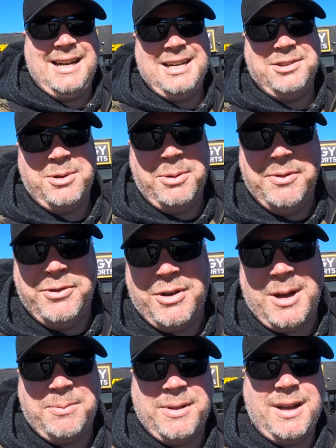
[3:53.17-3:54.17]
guys, well, we've
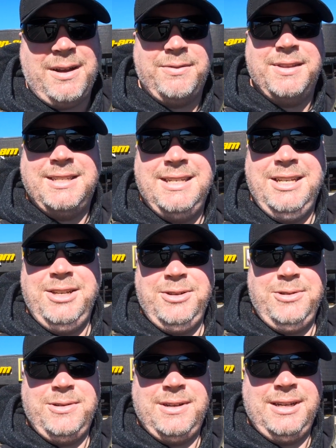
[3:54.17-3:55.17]
dropped off the
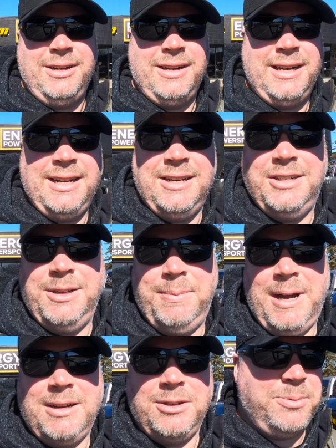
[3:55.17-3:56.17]
Sea-Doo here at Energy
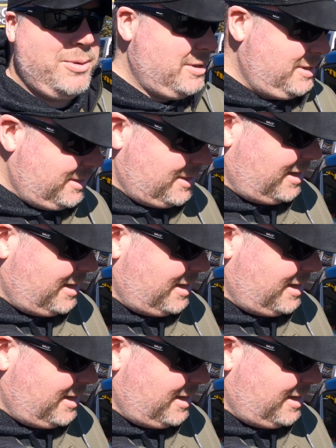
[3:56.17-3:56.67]
Powersports.